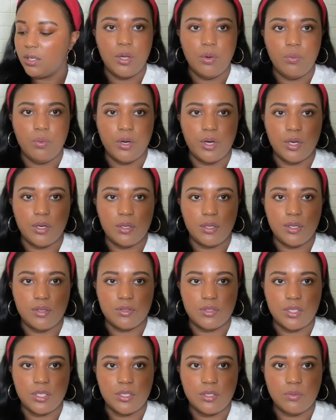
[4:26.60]
Where
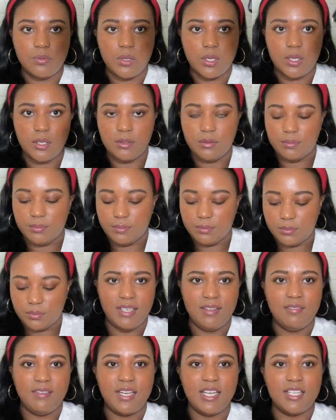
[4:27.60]
here's this one.
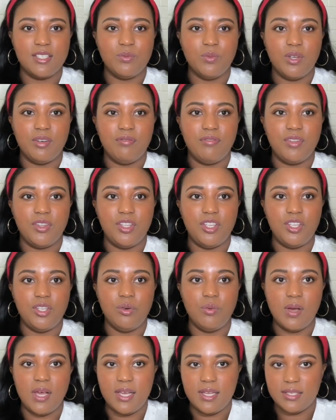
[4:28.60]
even has one for the
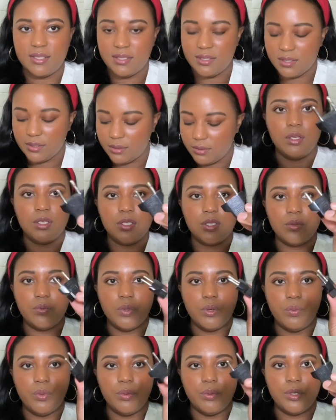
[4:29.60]
US. This is
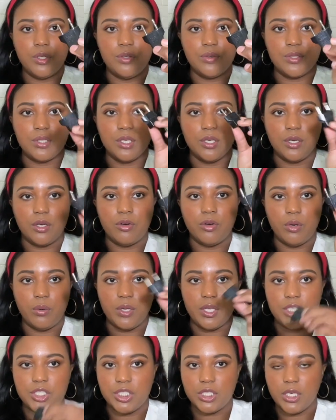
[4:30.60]
what we were using in
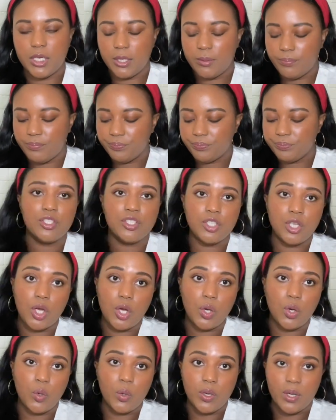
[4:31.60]
Croatia.
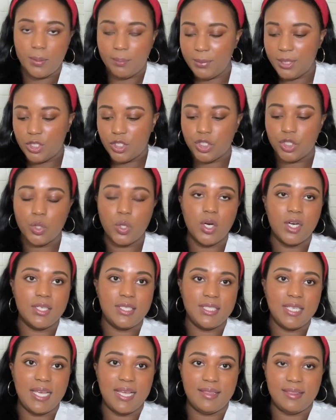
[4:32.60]
So be sure
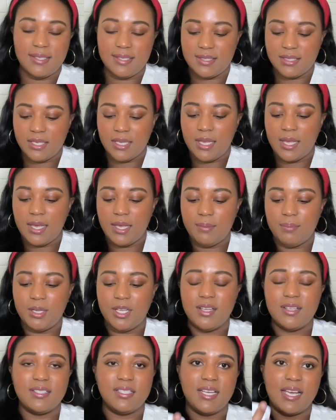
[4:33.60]
to get this kit
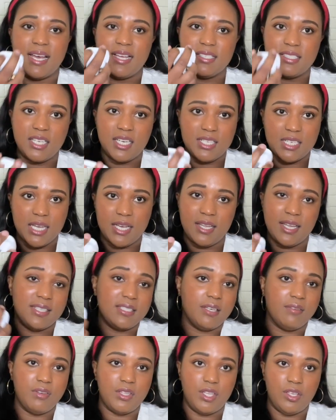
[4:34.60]
because it has a, it has
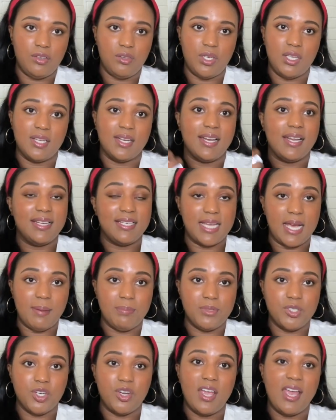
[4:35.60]
everything you need, an
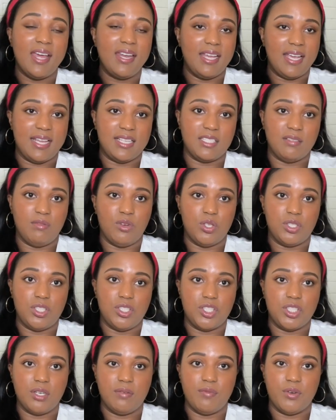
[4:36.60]
adapter and it has a
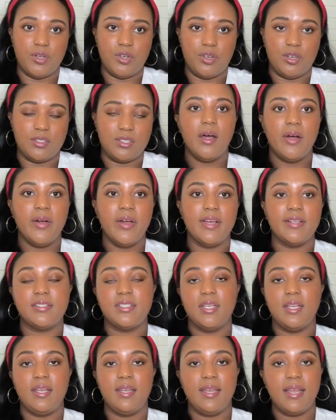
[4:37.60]
voltage converter. All right,
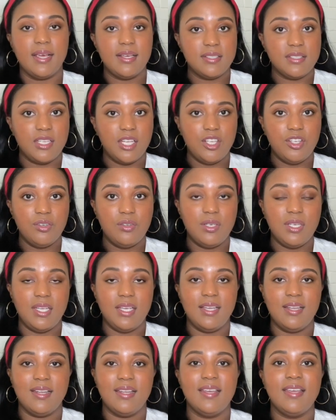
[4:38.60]
so the next thing you
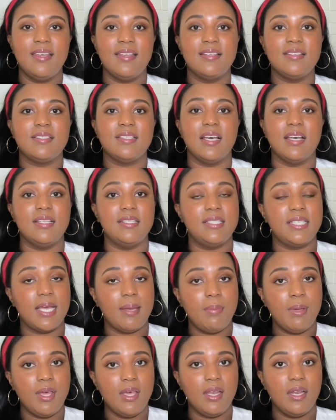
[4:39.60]
need is a
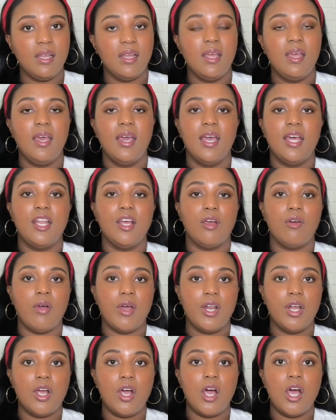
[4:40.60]
debit and a
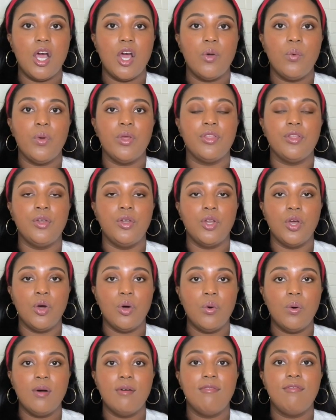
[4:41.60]
credit card with
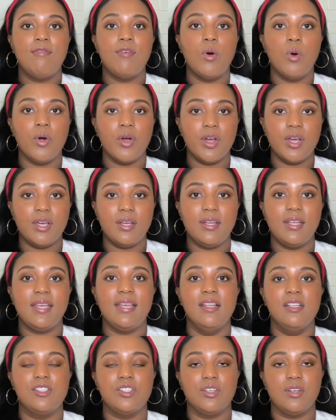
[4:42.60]
no foreign
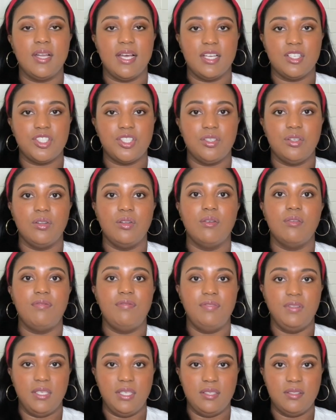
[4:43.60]
international
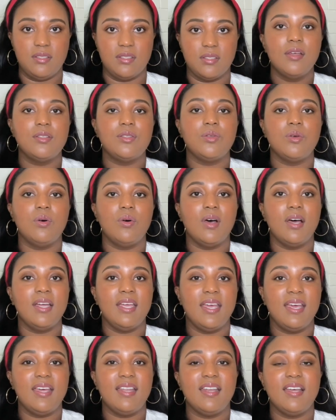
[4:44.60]
fees. So
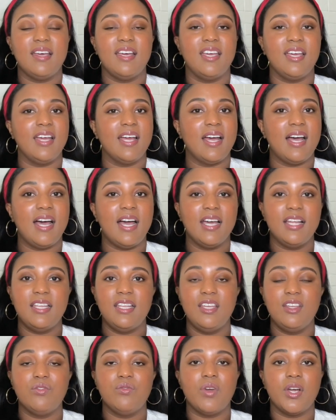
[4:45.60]
again, I
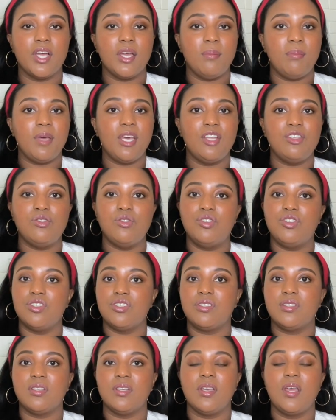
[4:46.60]
highly recommend you
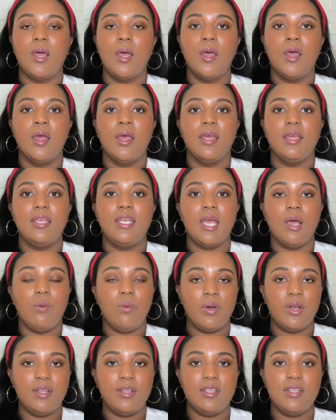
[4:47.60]
just get
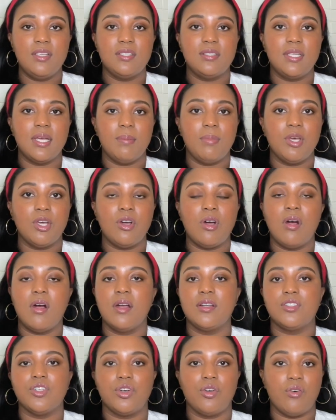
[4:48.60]
one of these debit
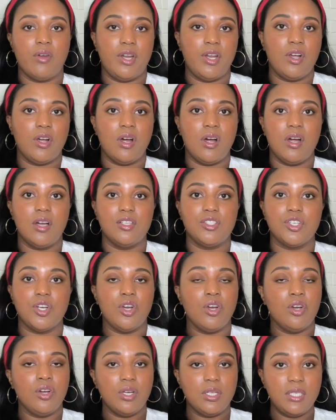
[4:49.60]
cards or credit cards
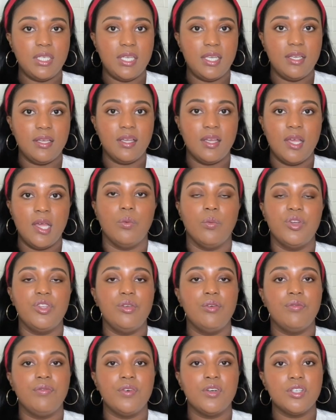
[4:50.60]
early when
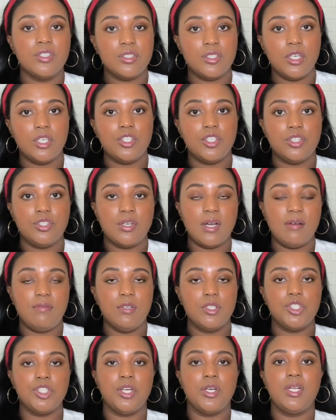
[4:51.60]
you first start your
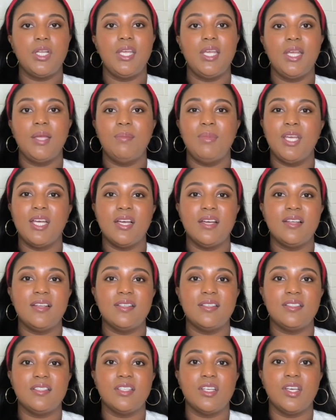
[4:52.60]
travel journey
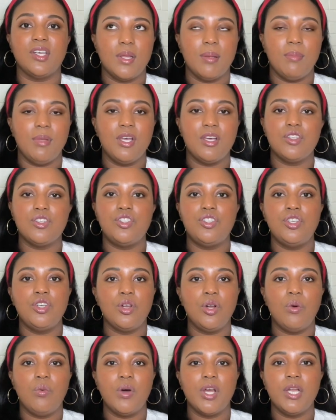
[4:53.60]
because uh, because you
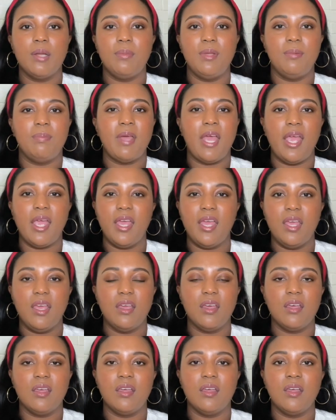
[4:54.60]
don't want to be
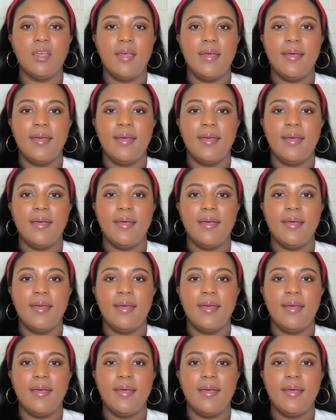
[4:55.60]
paying